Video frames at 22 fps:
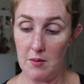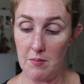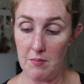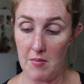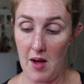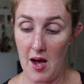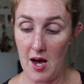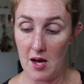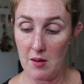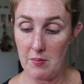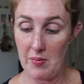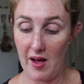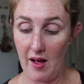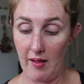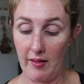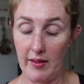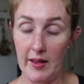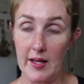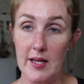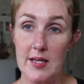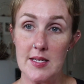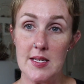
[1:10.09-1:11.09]
matte
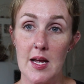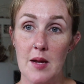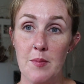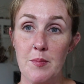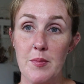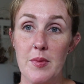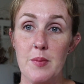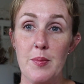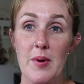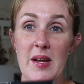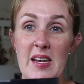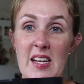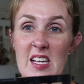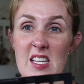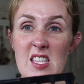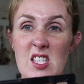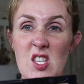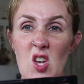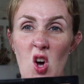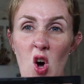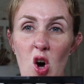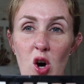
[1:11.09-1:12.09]
palette, but
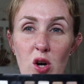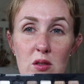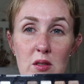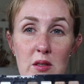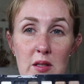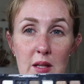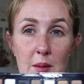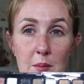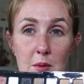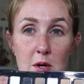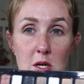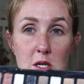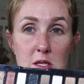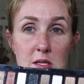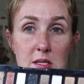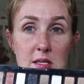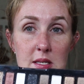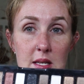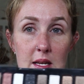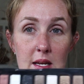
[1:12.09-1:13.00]
it's all glimmers.